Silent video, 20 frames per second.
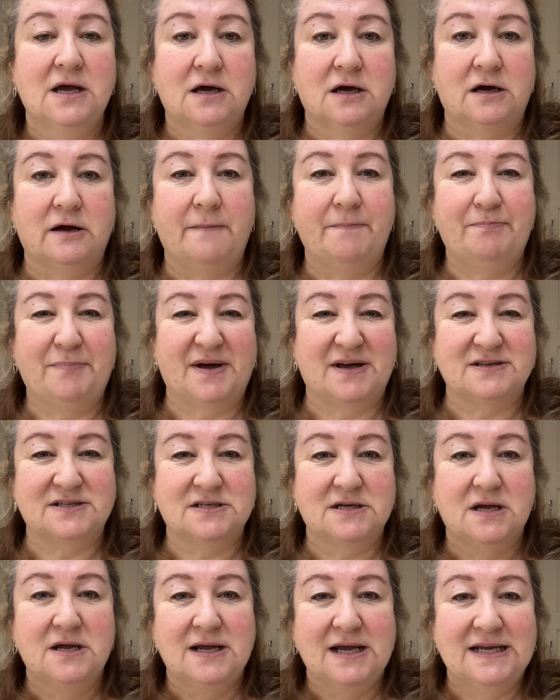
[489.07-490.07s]

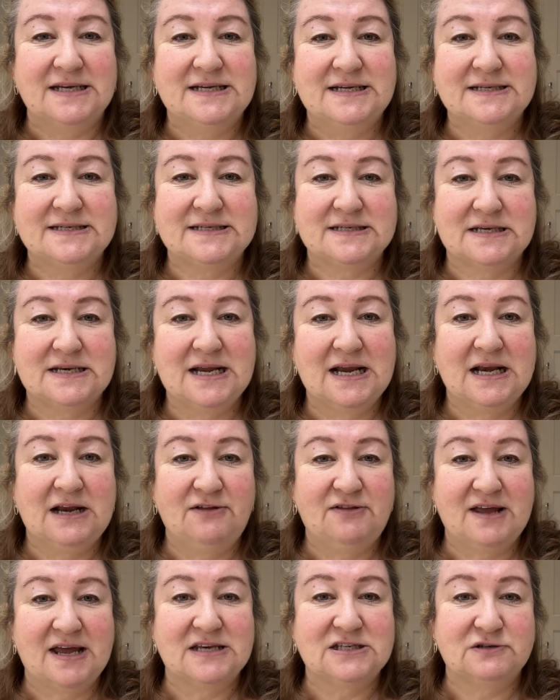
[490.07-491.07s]
But it is
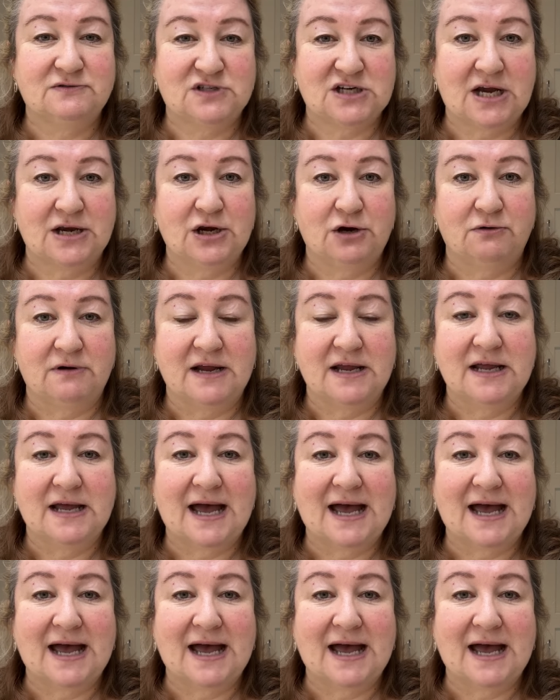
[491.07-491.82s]
nearly the end of January,